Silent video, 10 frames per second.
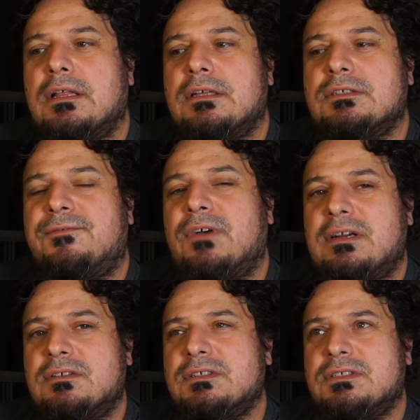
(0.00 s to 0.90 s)
As
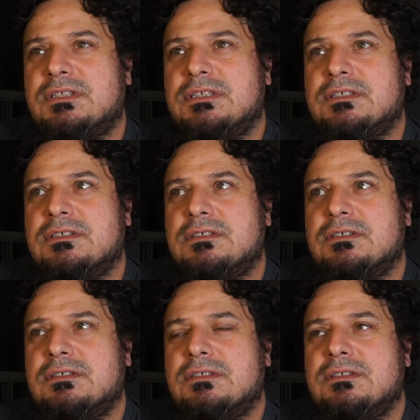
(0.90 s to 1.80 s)
far as
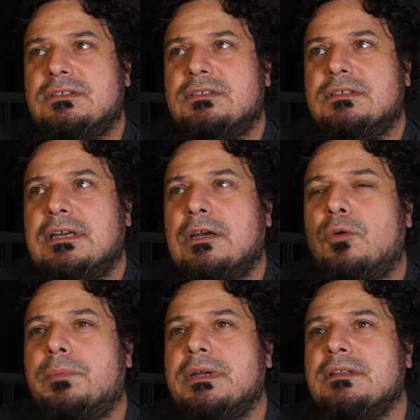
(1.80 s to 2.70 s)
the
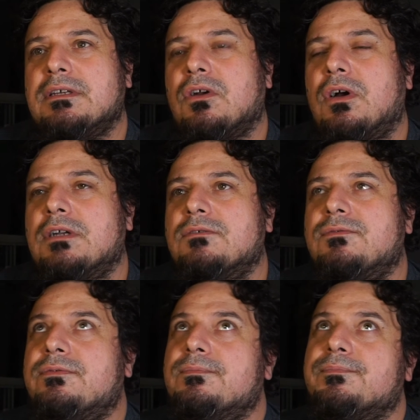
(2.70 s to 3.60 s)
helping the kind
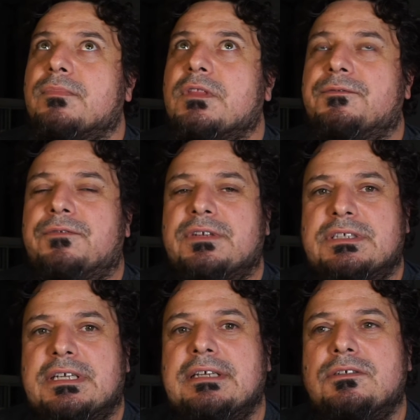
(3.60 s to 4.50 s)
of the
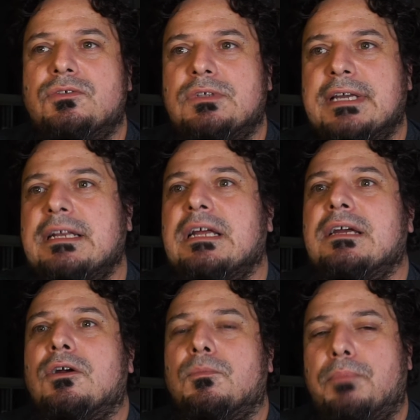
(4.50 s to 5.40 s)
fatigue you get
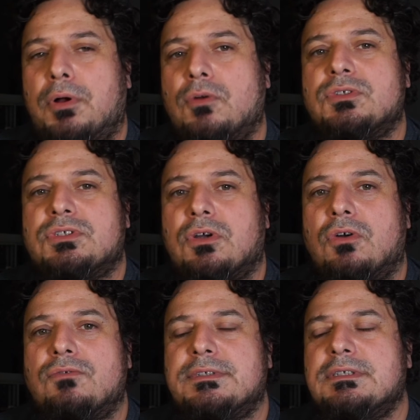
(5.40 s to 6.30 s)

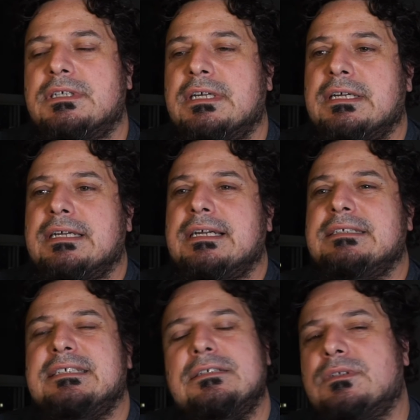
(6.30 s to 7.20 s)
post-COVID,
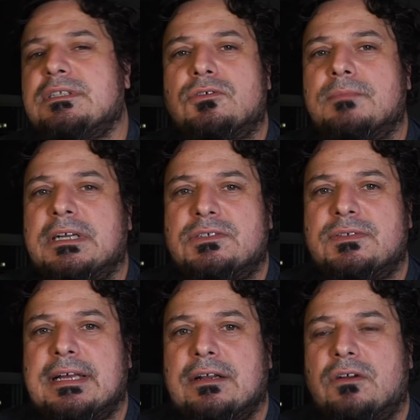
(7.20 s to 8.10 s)
it didn't really do much
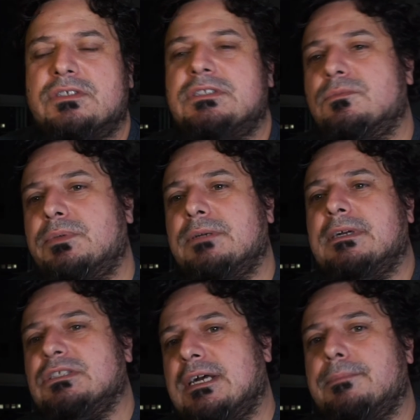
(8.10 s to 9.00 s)
for that. I was still pretty
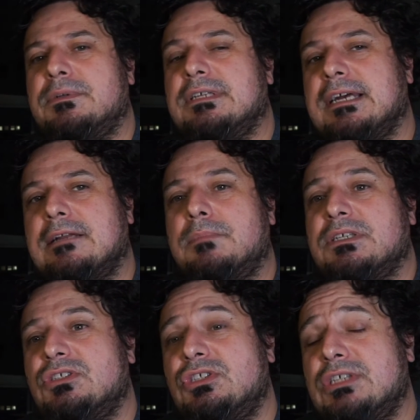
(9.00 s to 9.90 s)
much up and down,
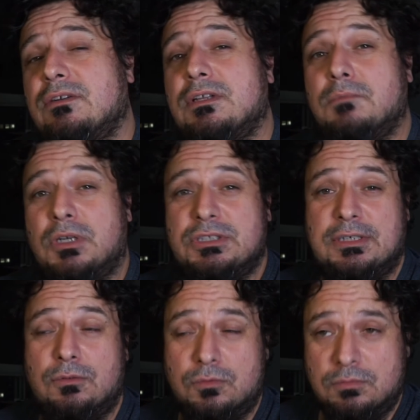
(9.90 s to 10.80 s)
but generally my
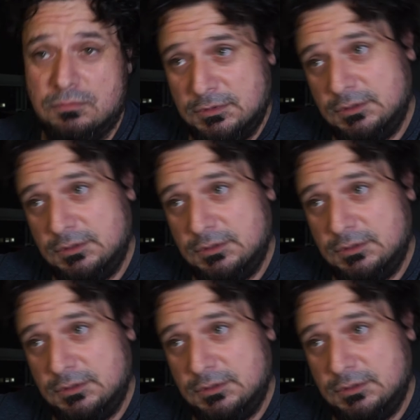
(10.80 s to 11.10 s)
general